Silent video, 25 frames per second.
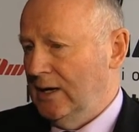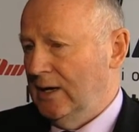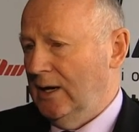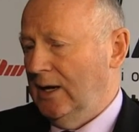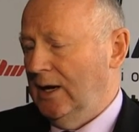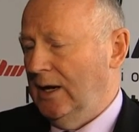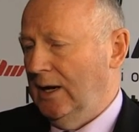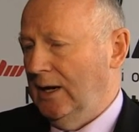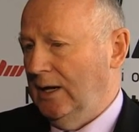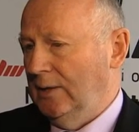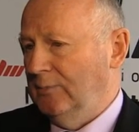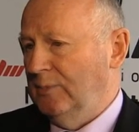
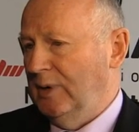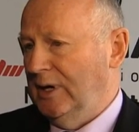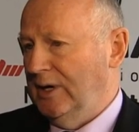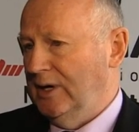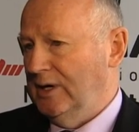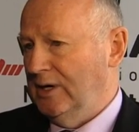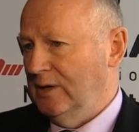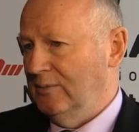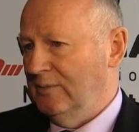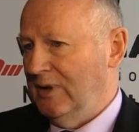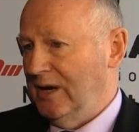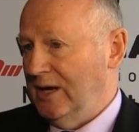Uh, and
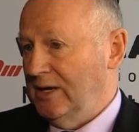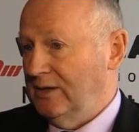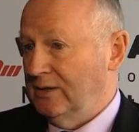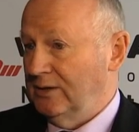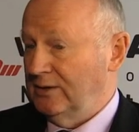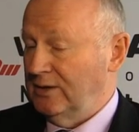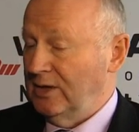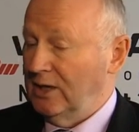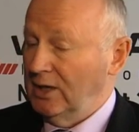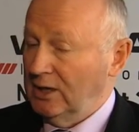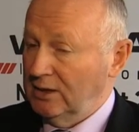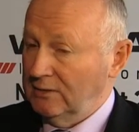bearing in mind
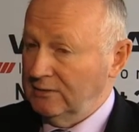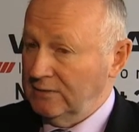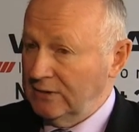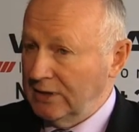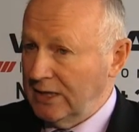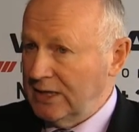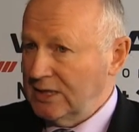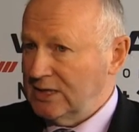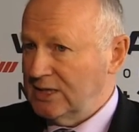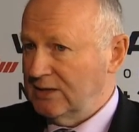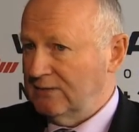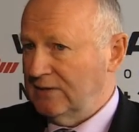that you have the
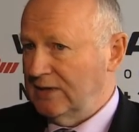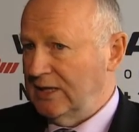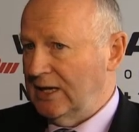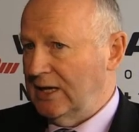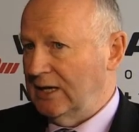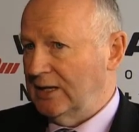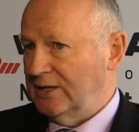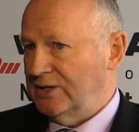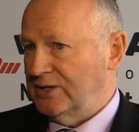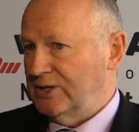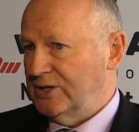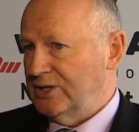likes of the
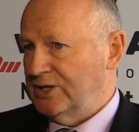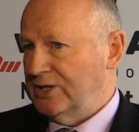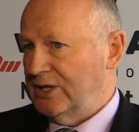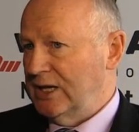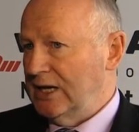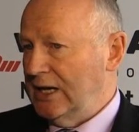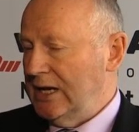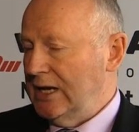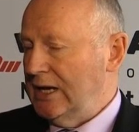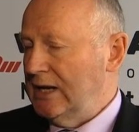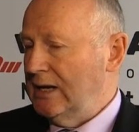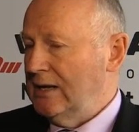Alastair
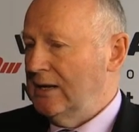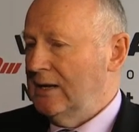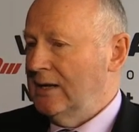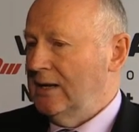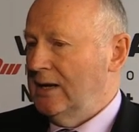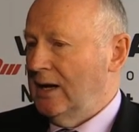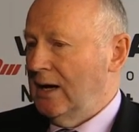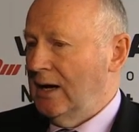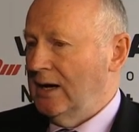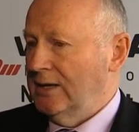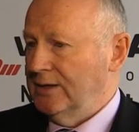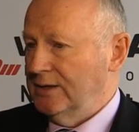Seeley
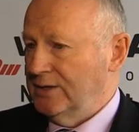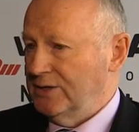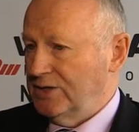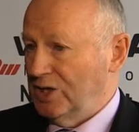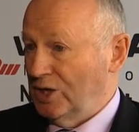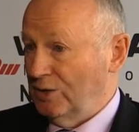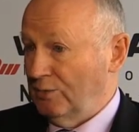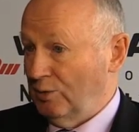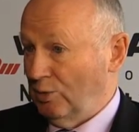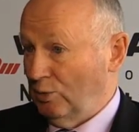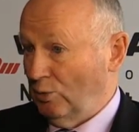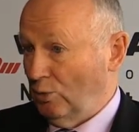and the
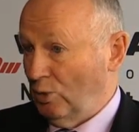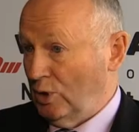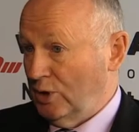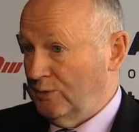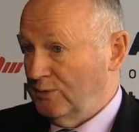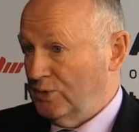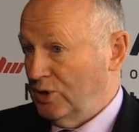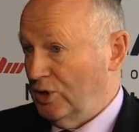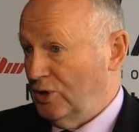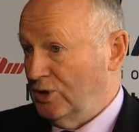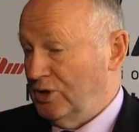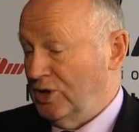Jeremy
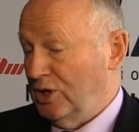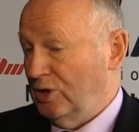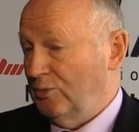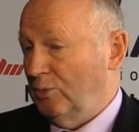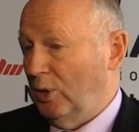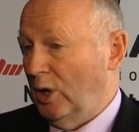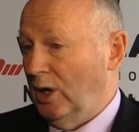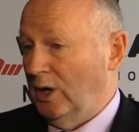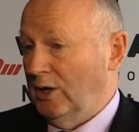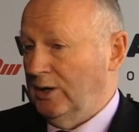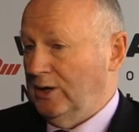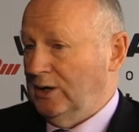Williams who take
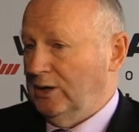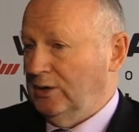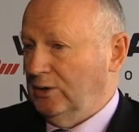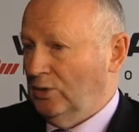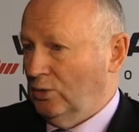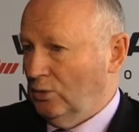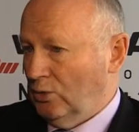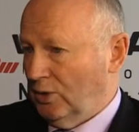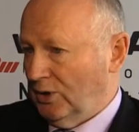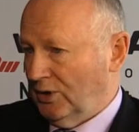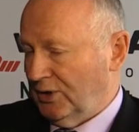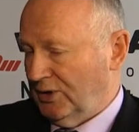part in
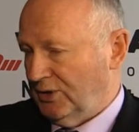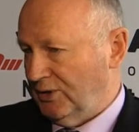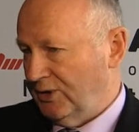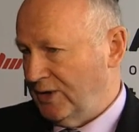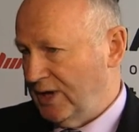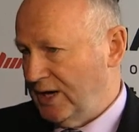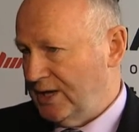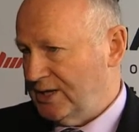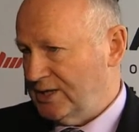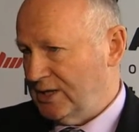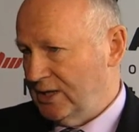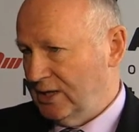no
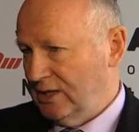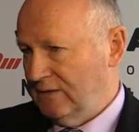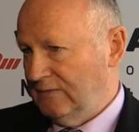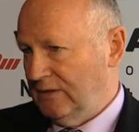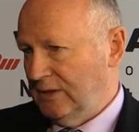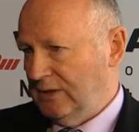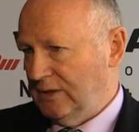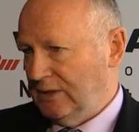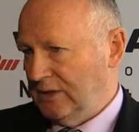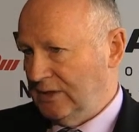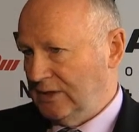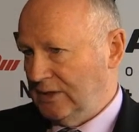international
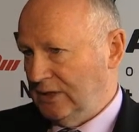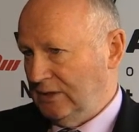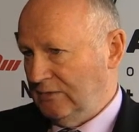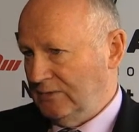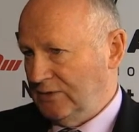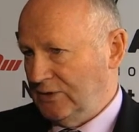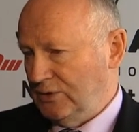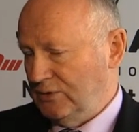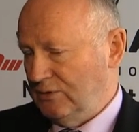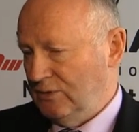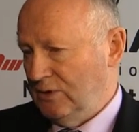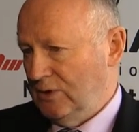event itself.
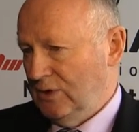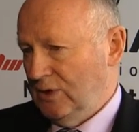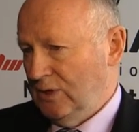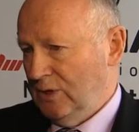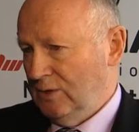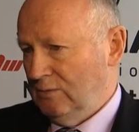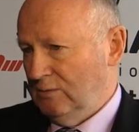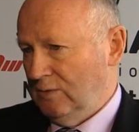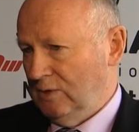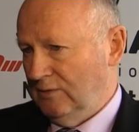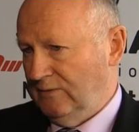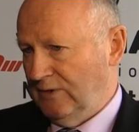So
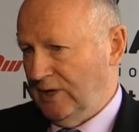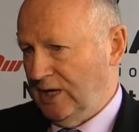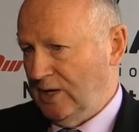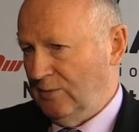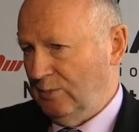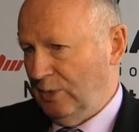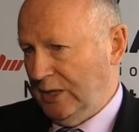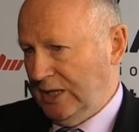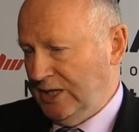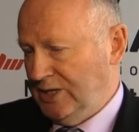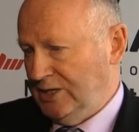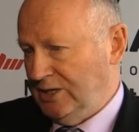we're very
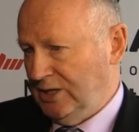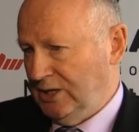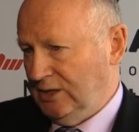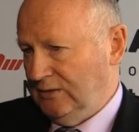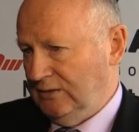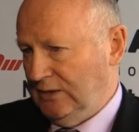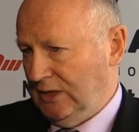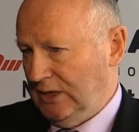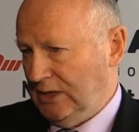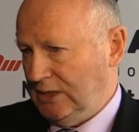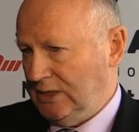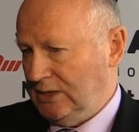pleased to
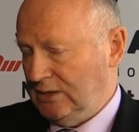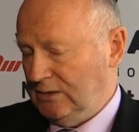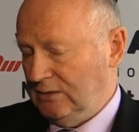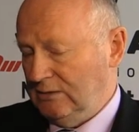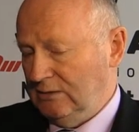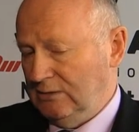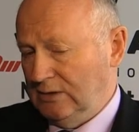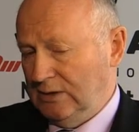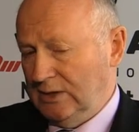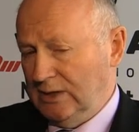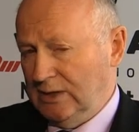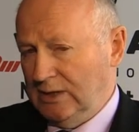have that.
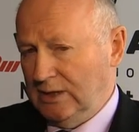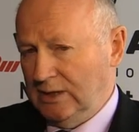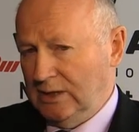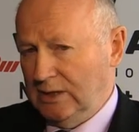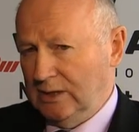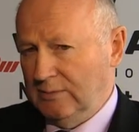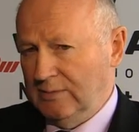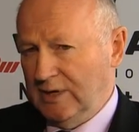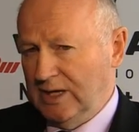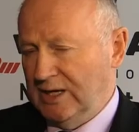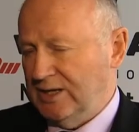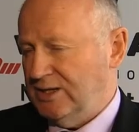So
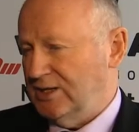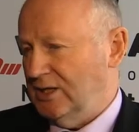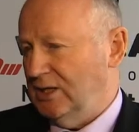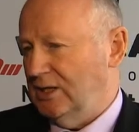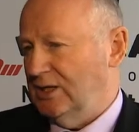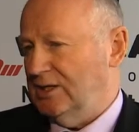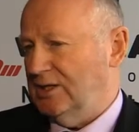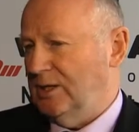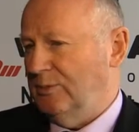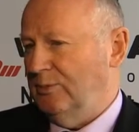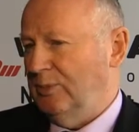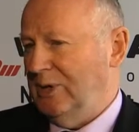uh, I mean, it's a,
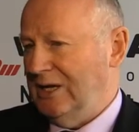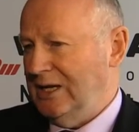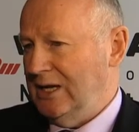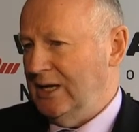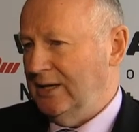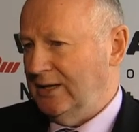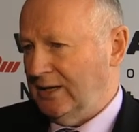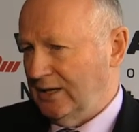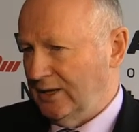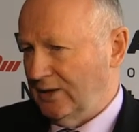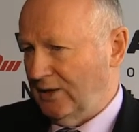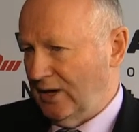it's a
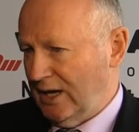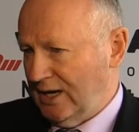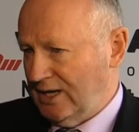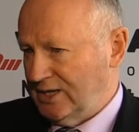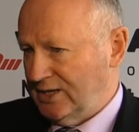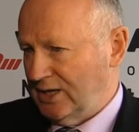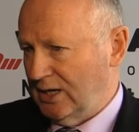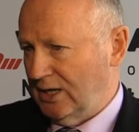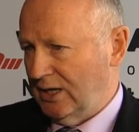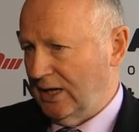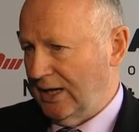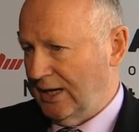brilliant
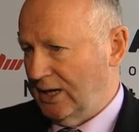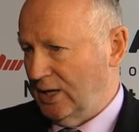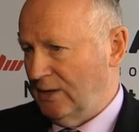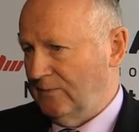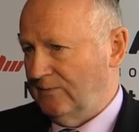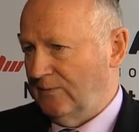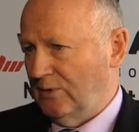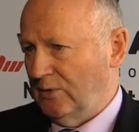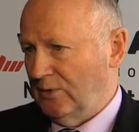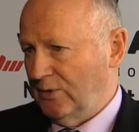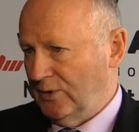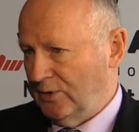international
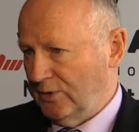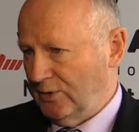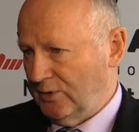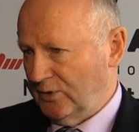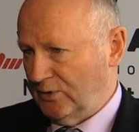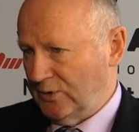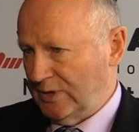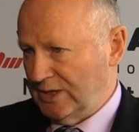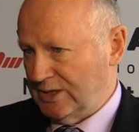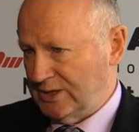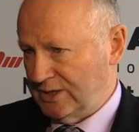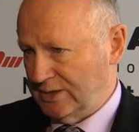lineup for the
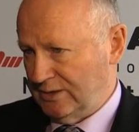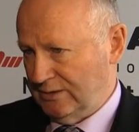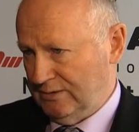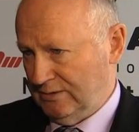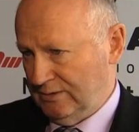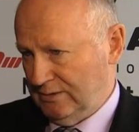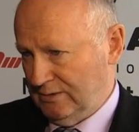Northwest.